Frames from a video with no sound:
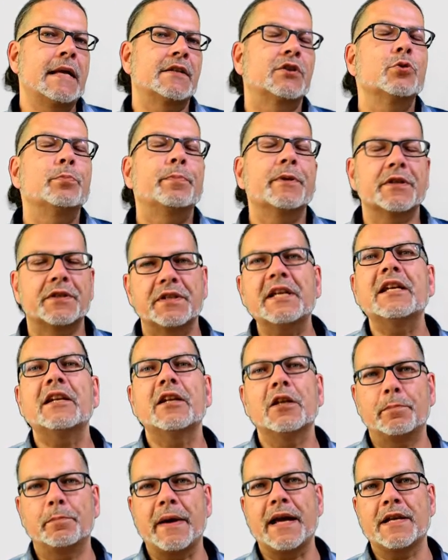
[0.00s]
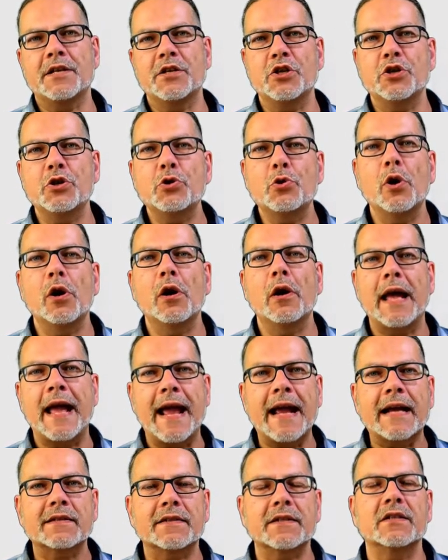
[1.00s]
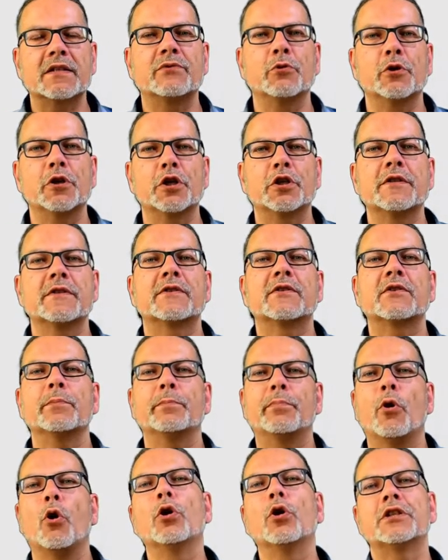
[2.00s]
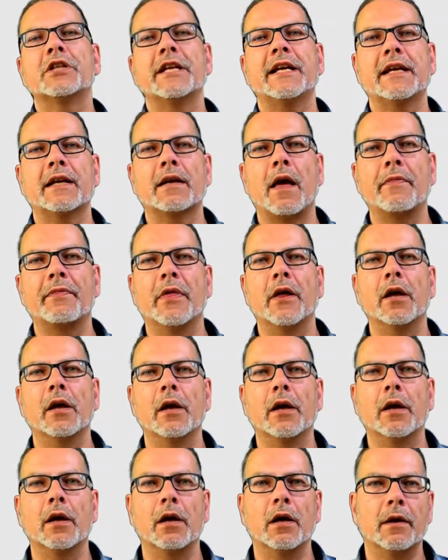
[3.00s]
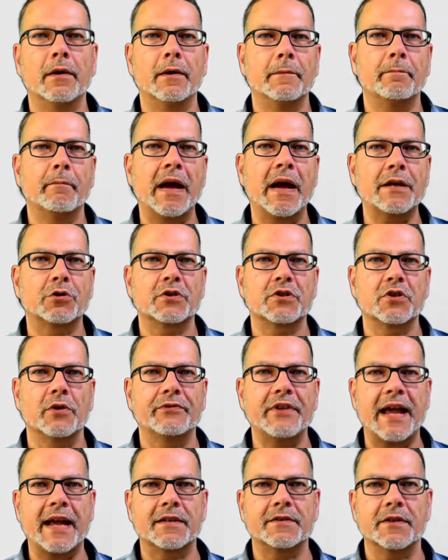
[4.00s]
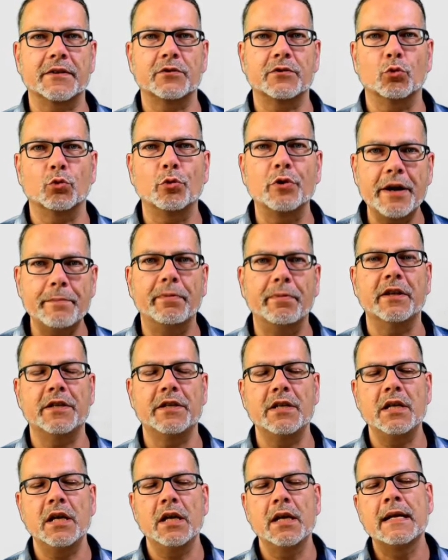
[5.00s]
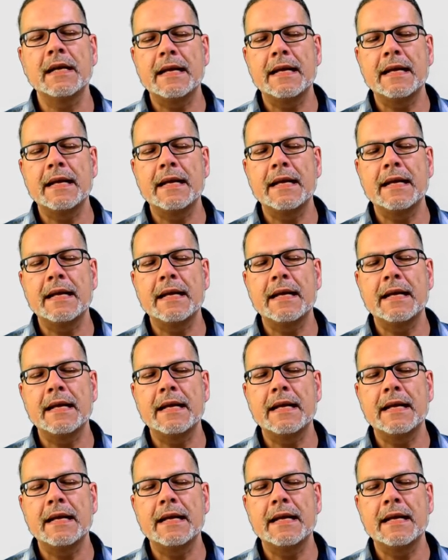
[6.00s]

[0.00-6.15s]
superseded by newer Access versions supporting the Microsoft Access ribbon.